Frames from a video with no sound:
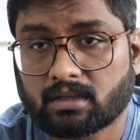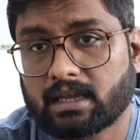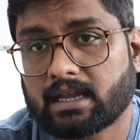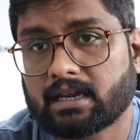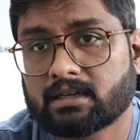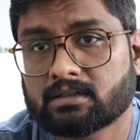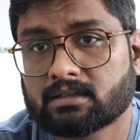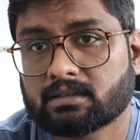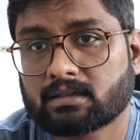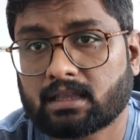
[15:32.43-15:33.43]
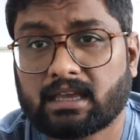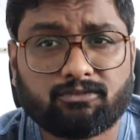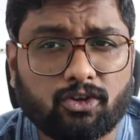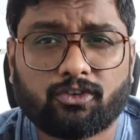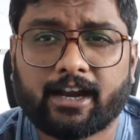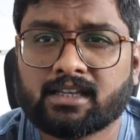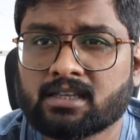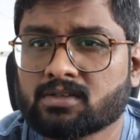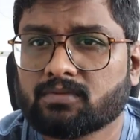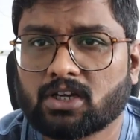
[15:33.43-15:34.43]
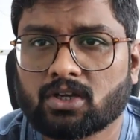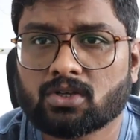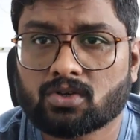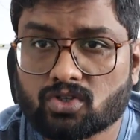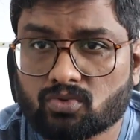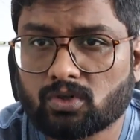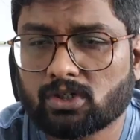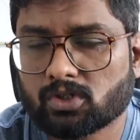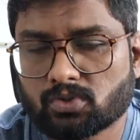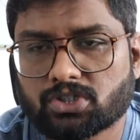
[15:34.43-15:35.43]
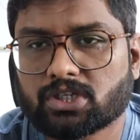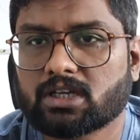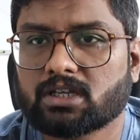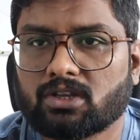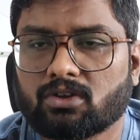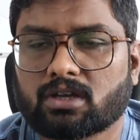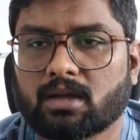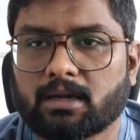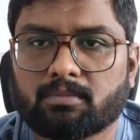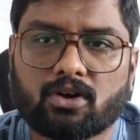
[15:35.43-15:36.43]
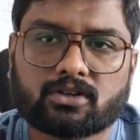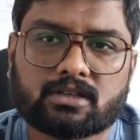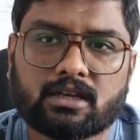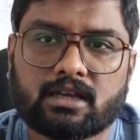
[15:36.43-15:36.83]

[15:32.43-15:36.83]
And if you find this video useful, do share in your comment box.